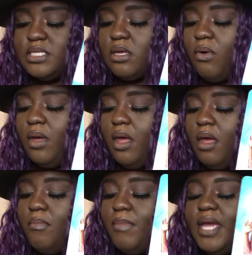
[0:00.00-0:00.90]
So
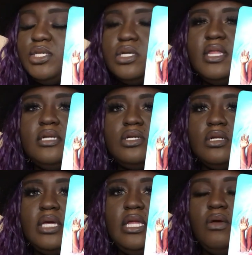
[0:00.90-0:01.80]
make sure that
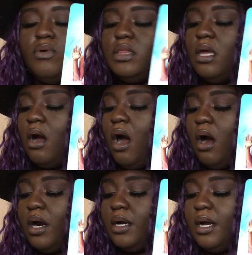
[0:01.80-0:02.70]
you're leading with your
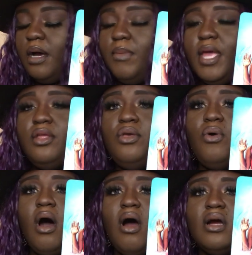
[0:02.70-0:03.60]
heart um, and
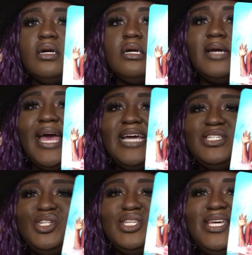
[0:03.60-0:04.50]
you are
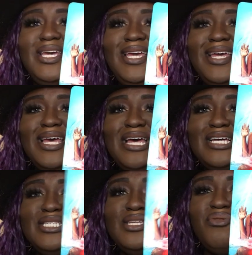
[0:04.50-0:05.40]
actually
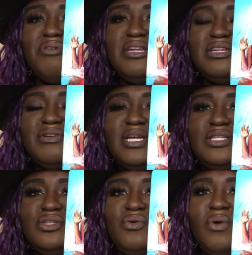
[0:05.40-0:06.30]
surrendering
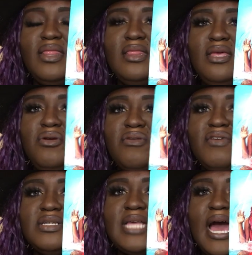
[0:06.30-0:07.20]
to what the
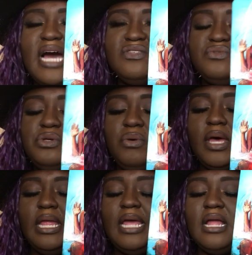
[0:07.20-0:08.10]
universe has for you
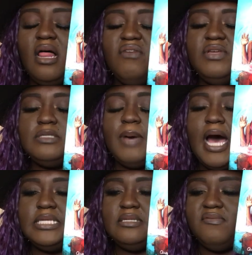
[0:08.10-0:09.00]
and, and all of its
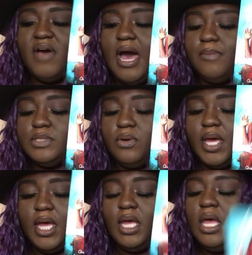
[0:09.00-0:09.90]
positive vibes,
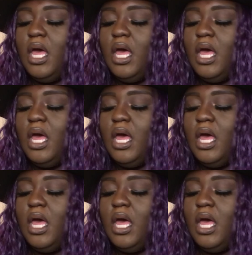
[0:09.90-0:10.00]
okay?